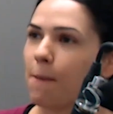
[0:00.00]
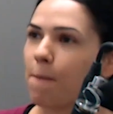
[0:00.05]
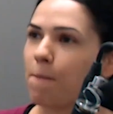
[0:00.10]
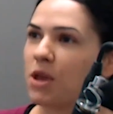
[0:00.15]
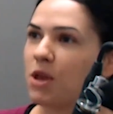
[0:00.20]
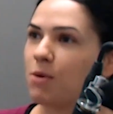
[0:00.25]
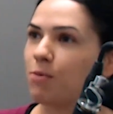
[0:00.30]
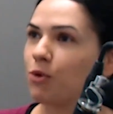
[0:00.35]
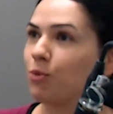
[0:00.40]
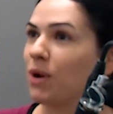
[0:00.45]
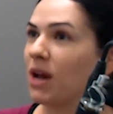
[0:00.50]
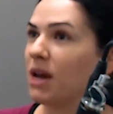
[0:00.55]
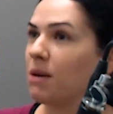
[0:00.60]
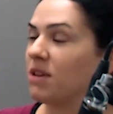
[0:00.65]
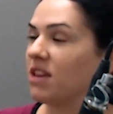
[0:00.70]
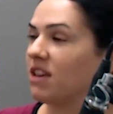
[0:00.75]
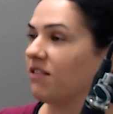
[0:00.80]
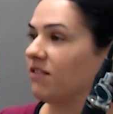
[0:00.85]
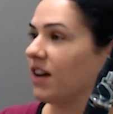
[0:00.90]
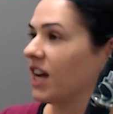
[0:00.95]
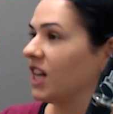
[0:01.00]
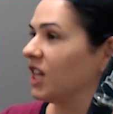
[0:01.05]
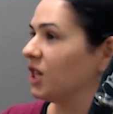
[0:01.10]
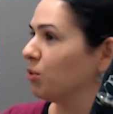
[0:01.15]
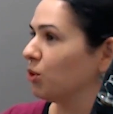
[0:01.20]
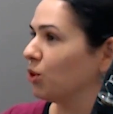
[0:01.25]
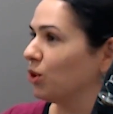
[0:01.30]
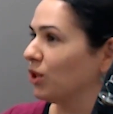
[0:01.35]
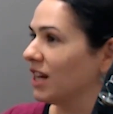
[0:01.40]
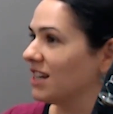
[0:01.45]
People may be
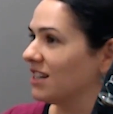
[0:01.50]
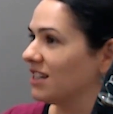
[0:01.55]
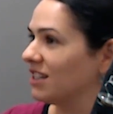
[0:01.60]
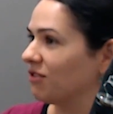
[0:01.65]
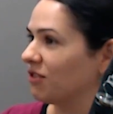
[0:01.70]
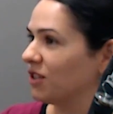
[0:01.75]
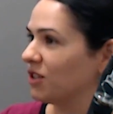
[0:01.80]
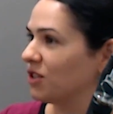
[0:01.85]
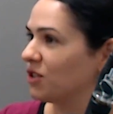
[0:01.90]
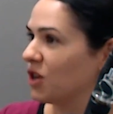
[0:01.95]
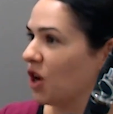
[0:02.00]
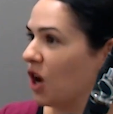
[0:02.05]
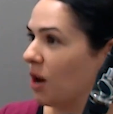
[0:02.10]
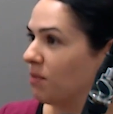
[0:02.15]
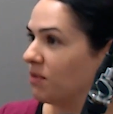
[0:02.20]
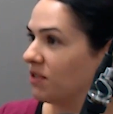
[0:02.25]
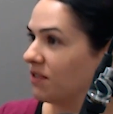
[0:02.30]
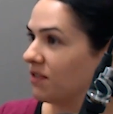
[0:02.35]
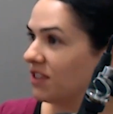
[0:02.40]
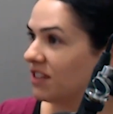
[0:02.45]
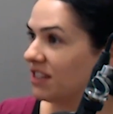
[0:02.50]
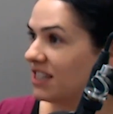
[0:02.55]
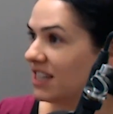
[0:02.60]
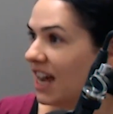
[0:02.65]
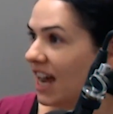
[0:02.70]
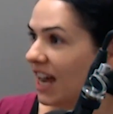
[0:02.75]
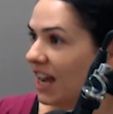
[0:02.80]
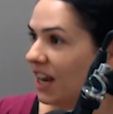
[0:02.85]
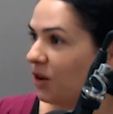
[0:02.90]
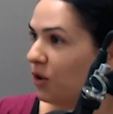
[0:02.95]
available at different times of the
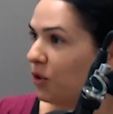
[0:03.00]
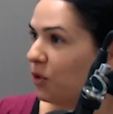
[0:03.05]
day,